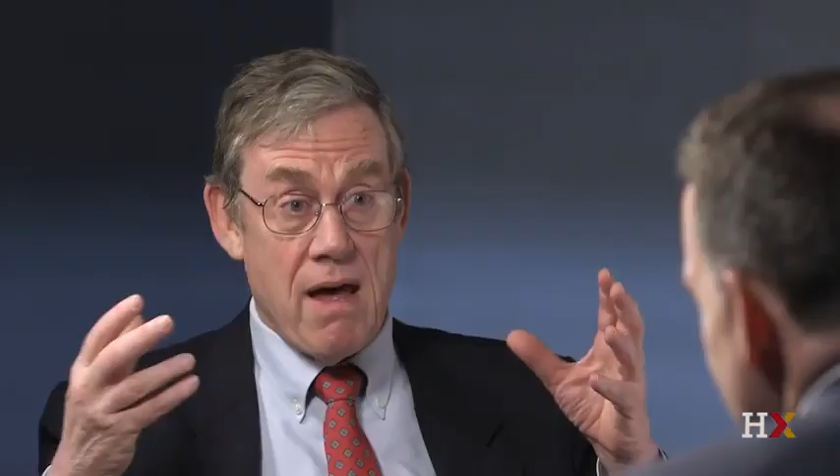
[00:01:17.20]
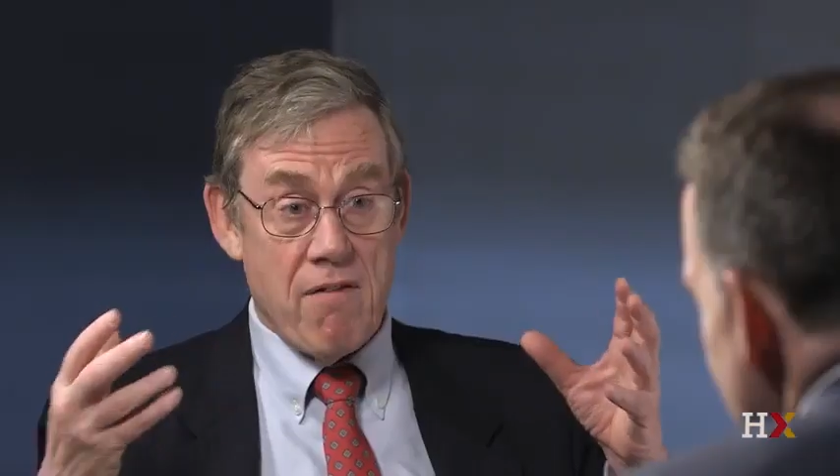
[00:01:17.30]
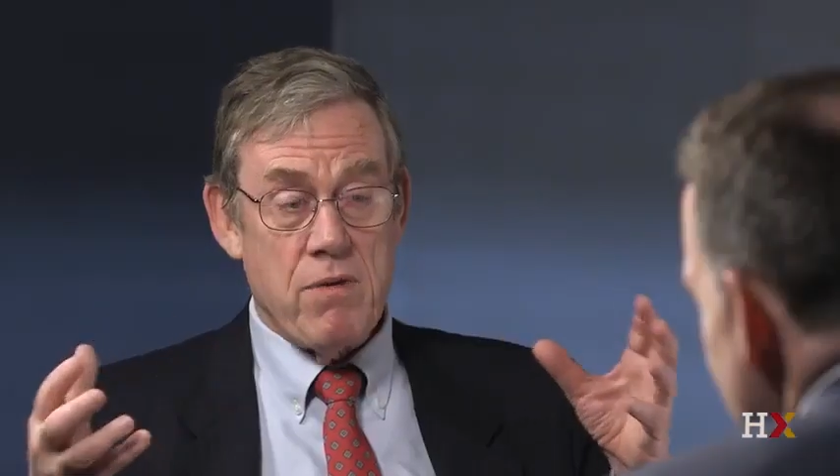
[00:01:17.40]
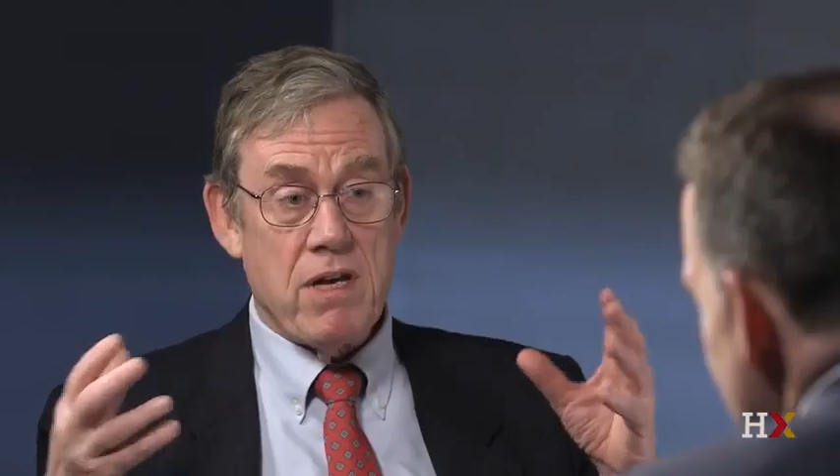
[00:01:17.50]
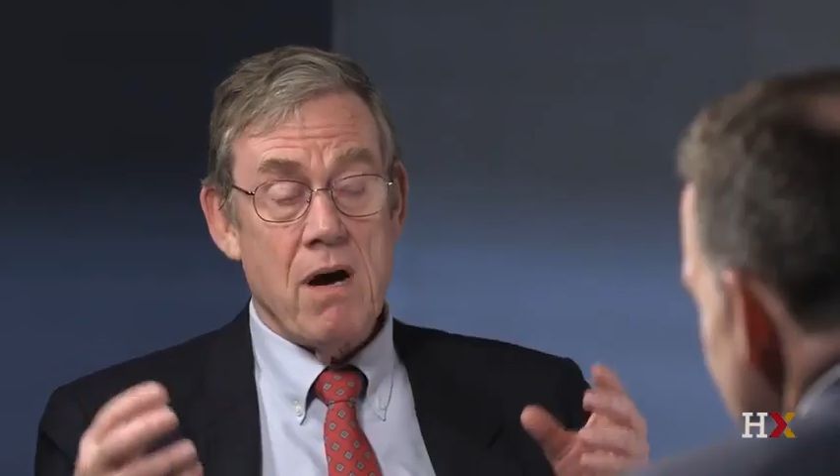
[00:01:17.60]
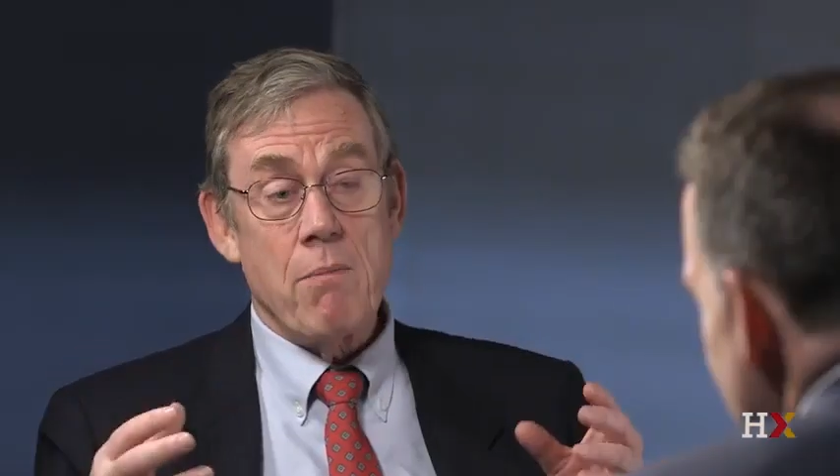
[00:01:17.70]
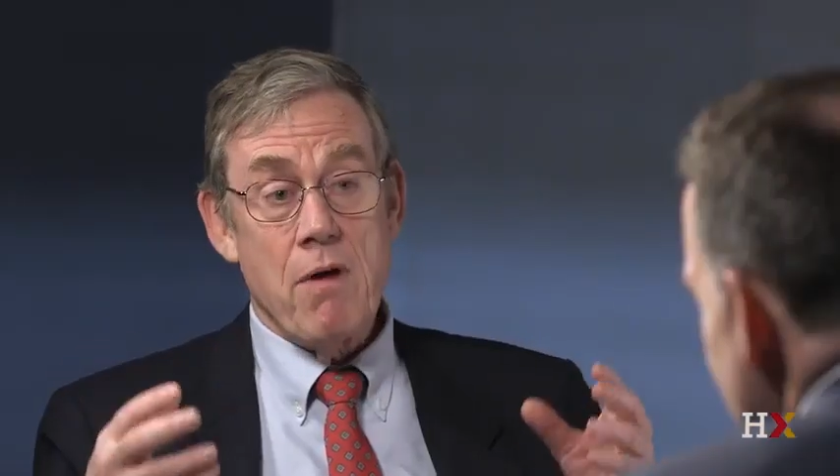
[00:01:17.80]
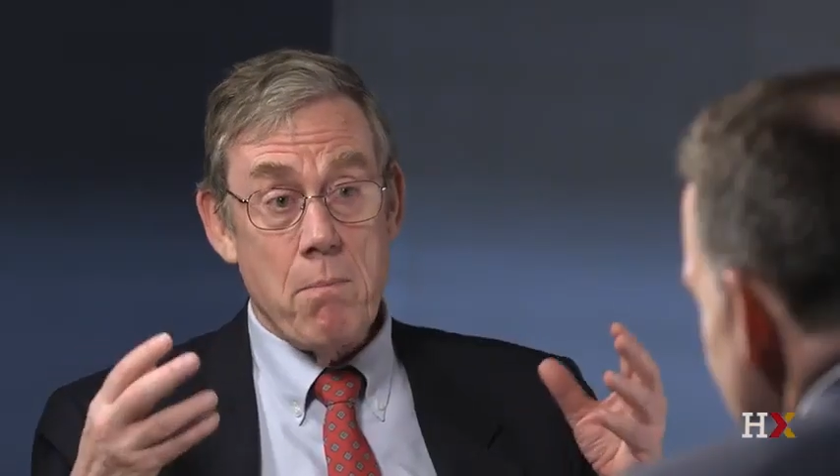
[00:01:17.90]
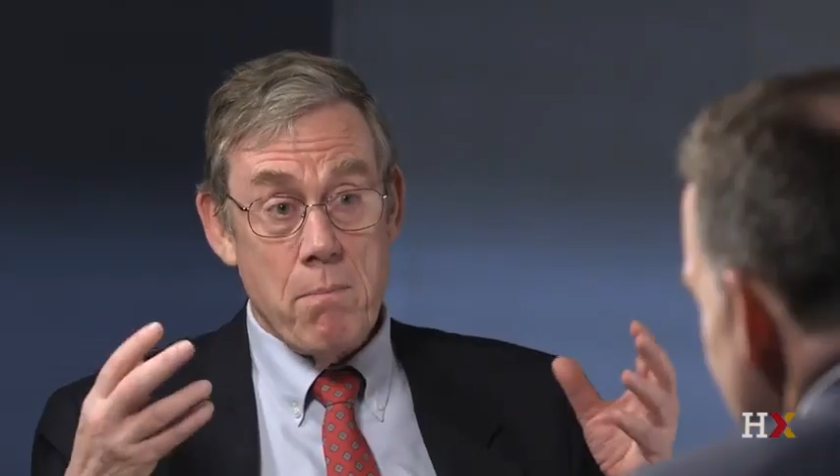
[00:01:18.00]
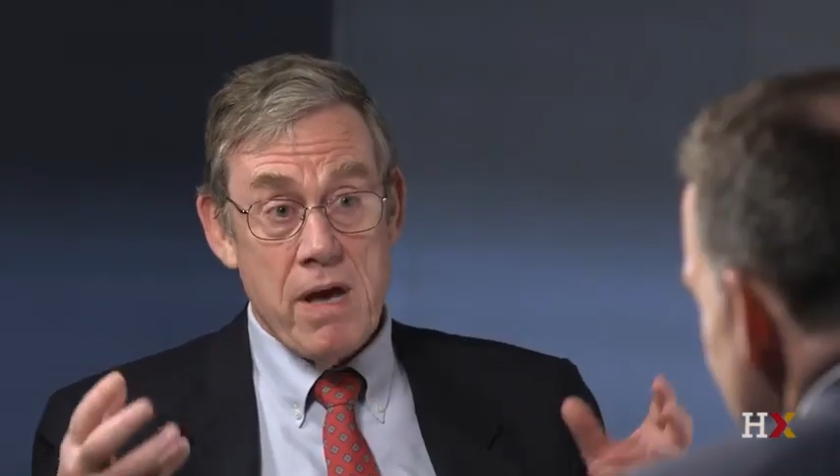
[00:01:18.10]
have become
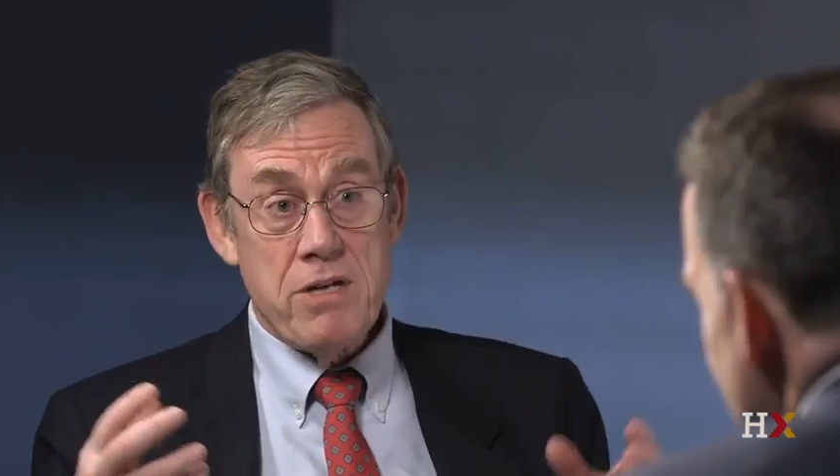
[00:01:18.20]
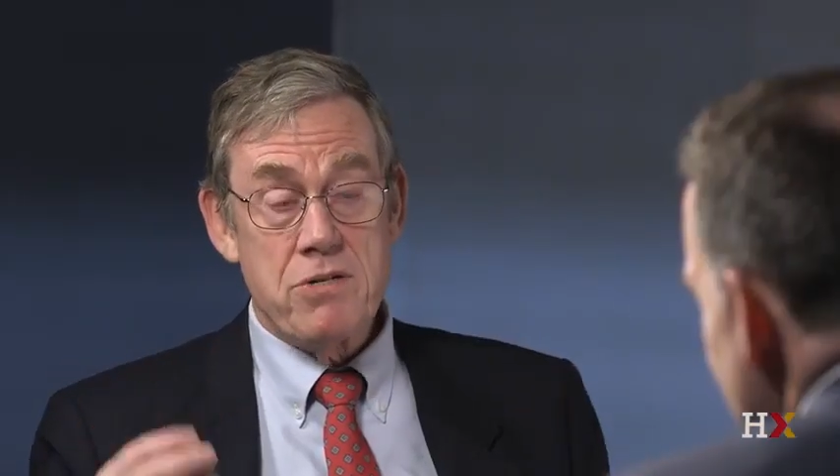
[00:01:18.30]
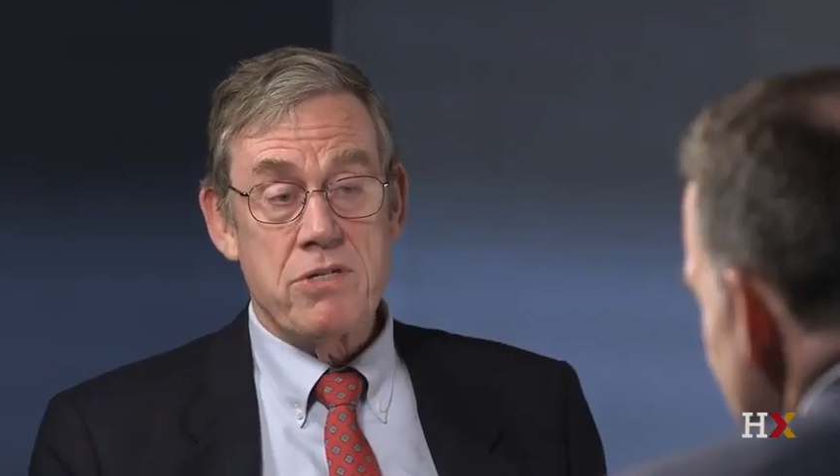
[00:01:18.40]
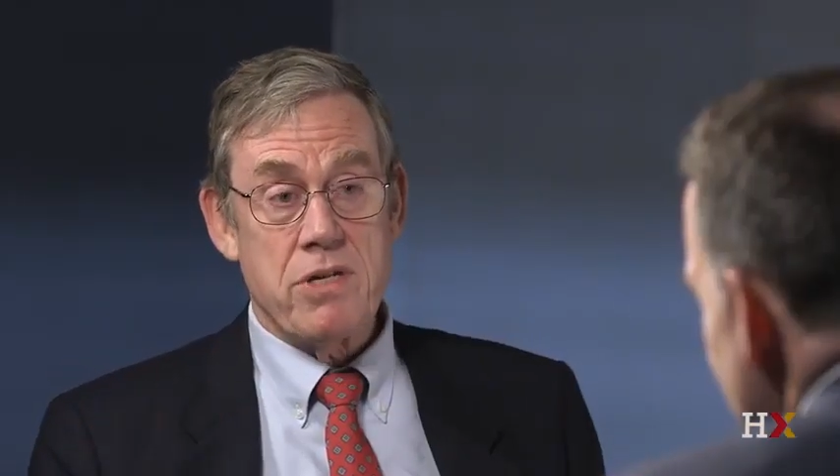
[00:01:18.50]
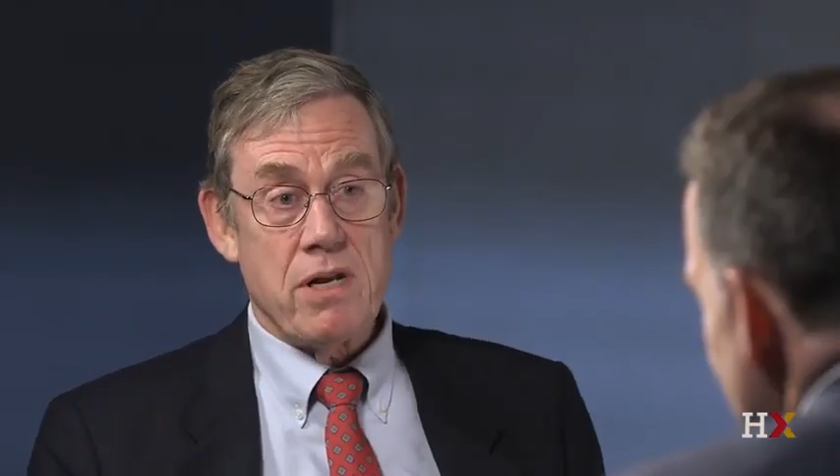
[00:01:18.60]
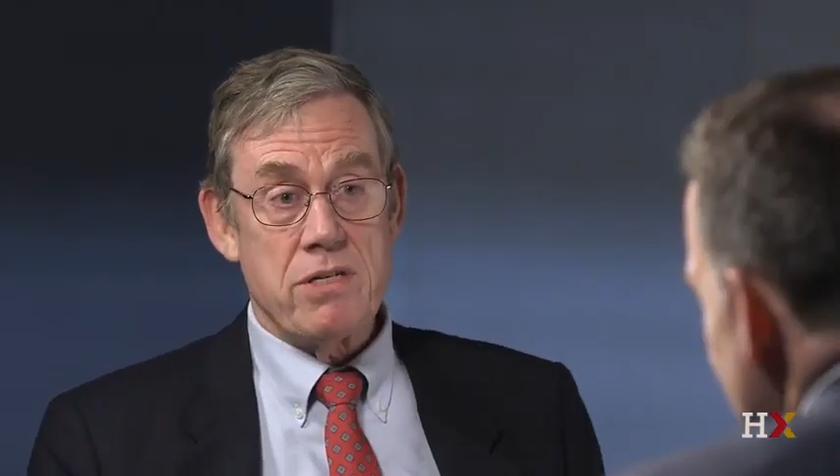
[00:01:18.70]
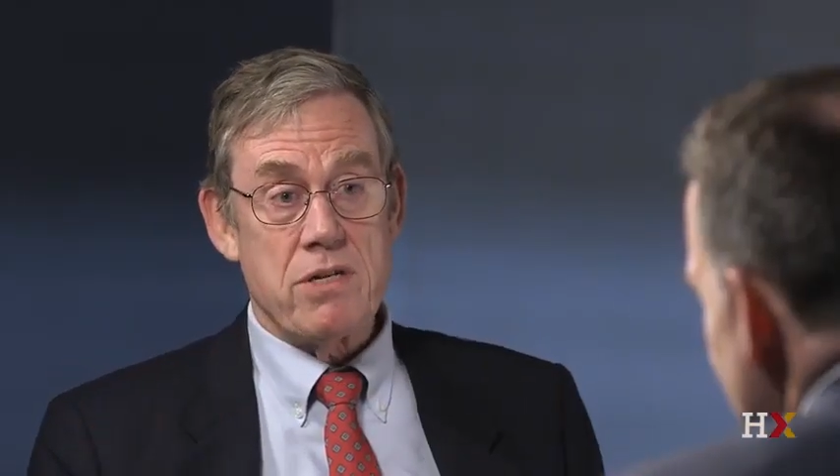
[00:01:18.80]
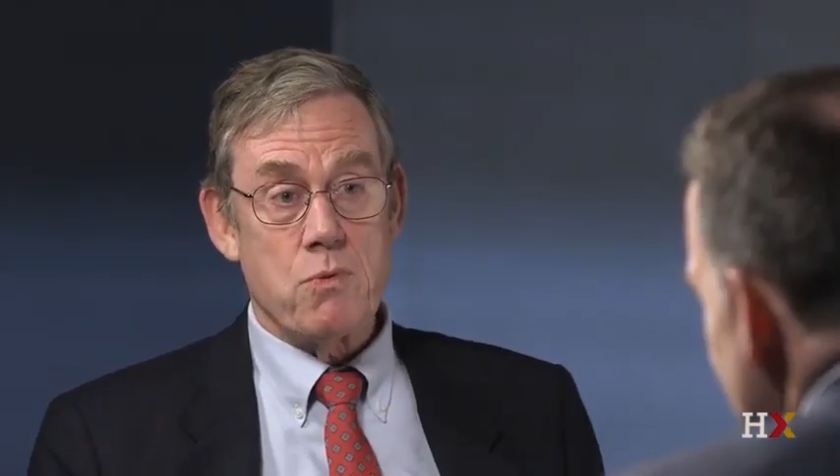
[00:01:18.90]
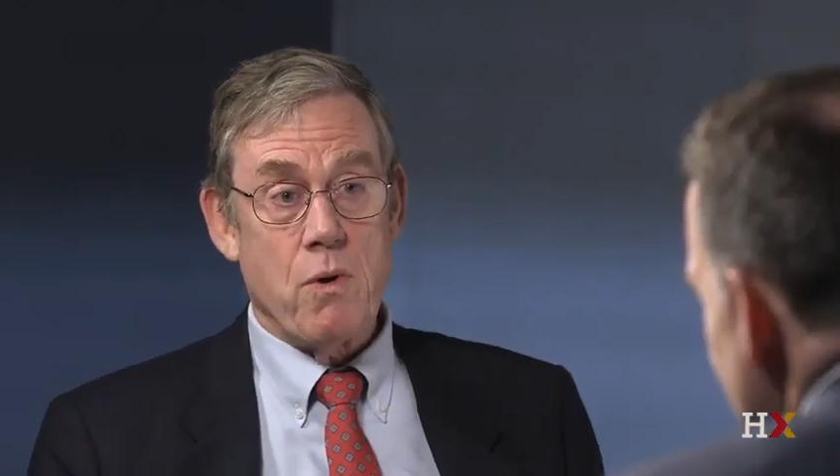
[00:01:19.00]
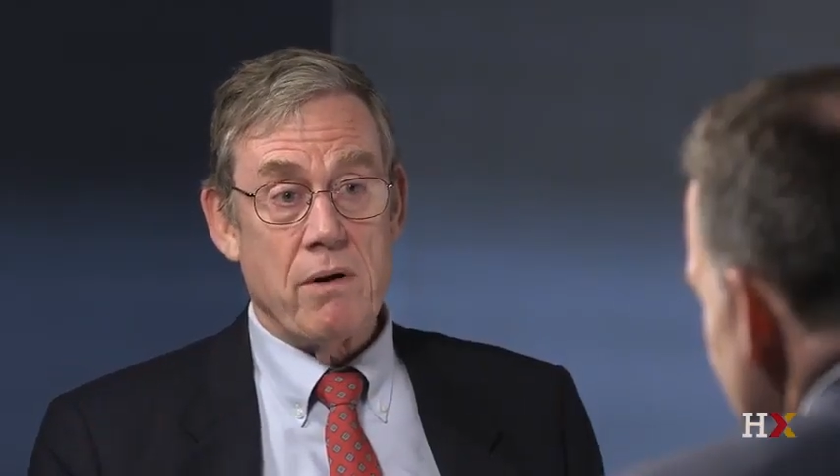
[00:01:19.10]
major
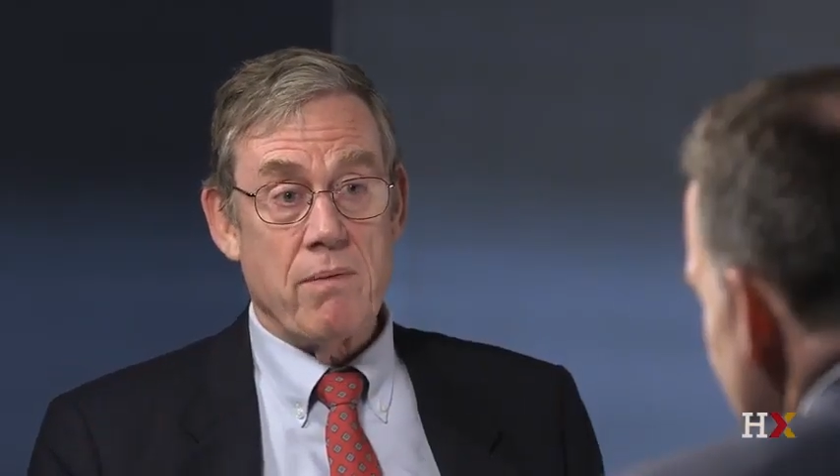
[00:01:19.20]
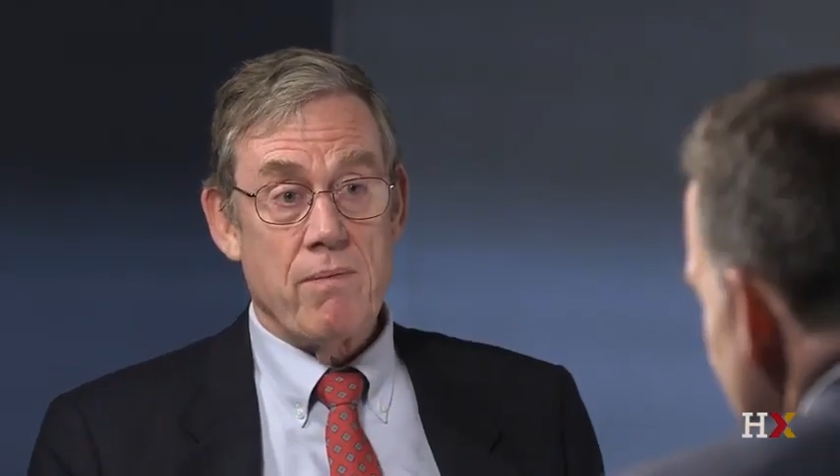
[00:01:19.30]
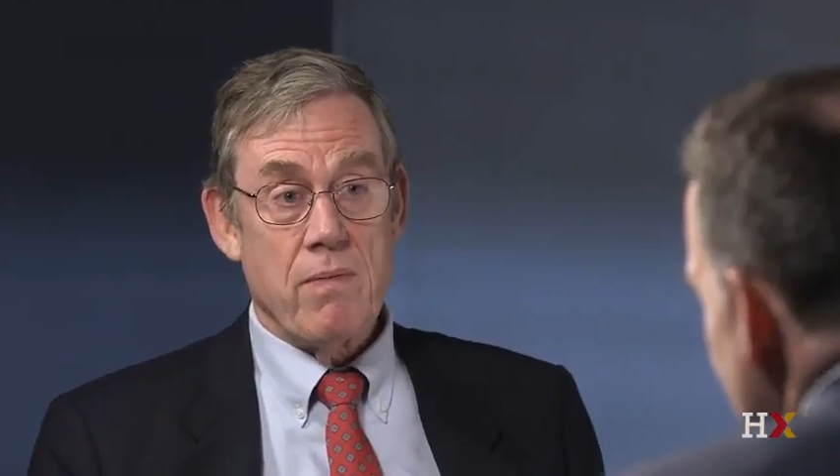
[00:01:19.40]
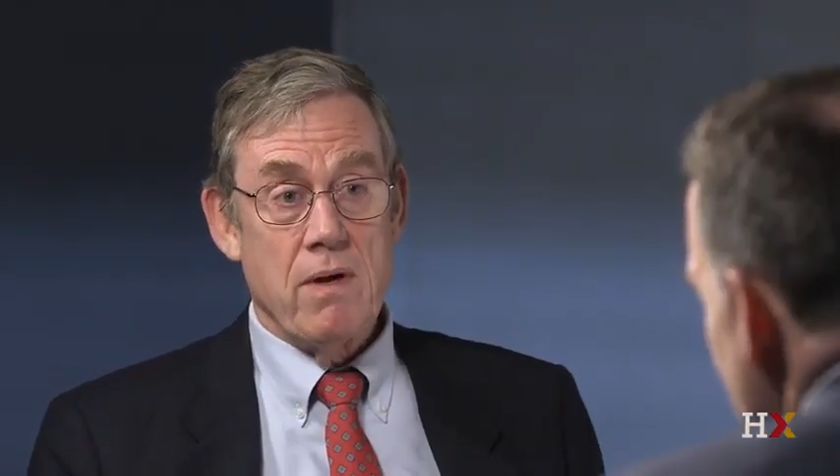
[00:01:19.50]
cities as well.